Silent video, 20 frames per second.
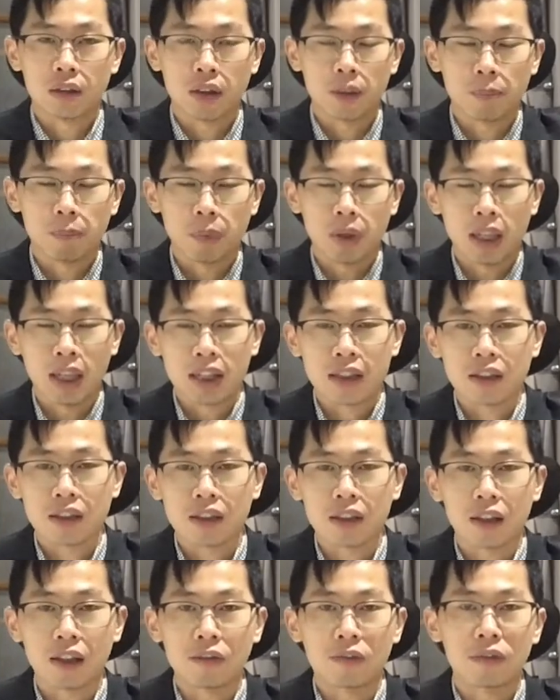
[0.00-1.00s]
The black
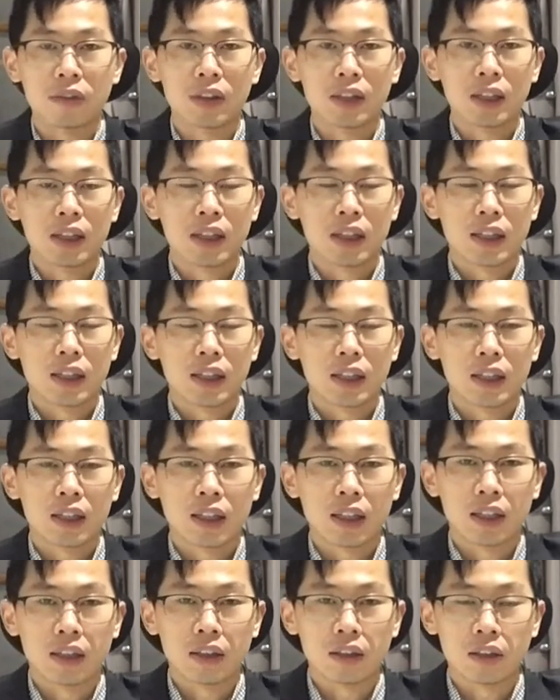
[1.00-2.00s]
stuff
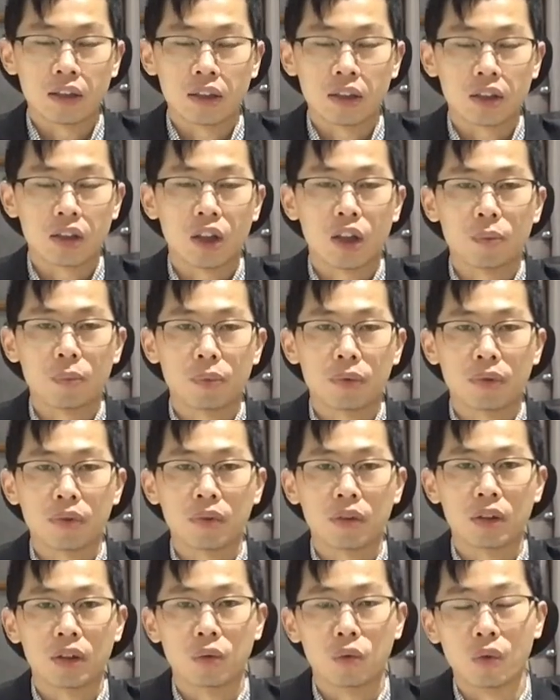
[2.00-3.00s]
can stop
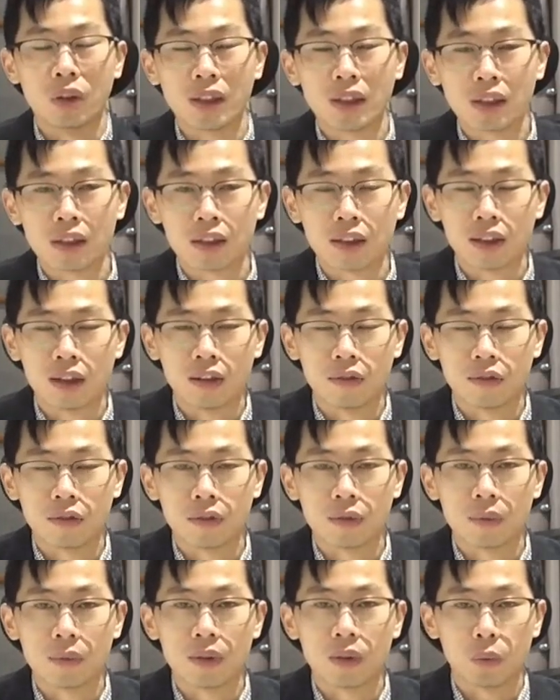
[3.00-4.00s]
the red stuff,
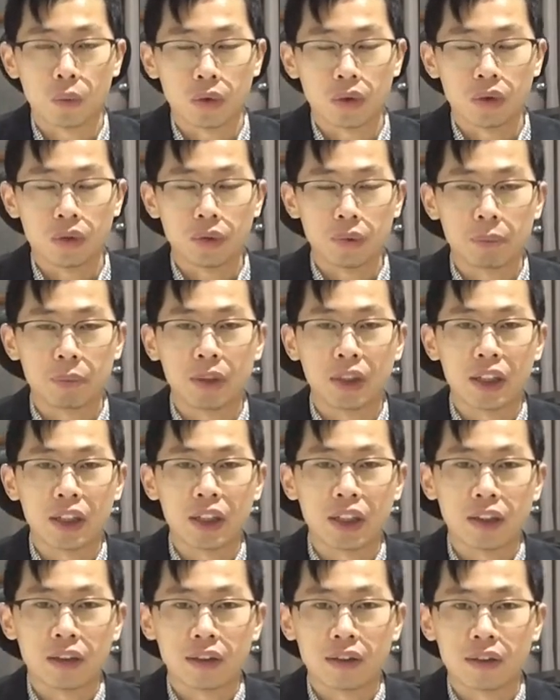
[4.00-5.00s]
which is
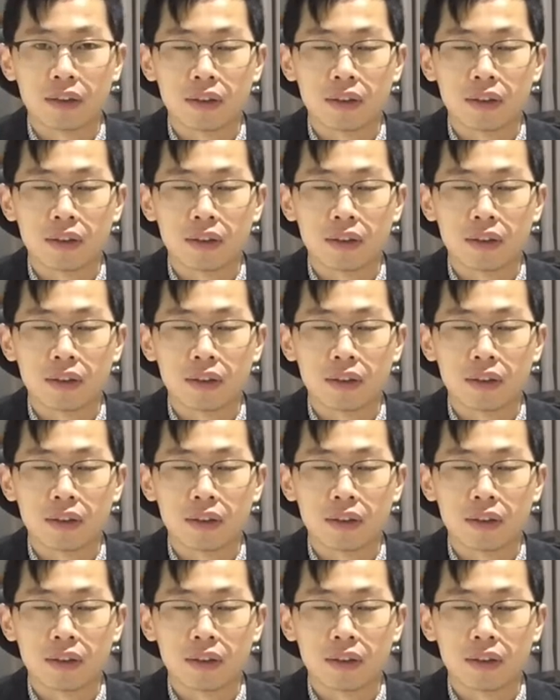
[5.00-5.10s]
bleeding.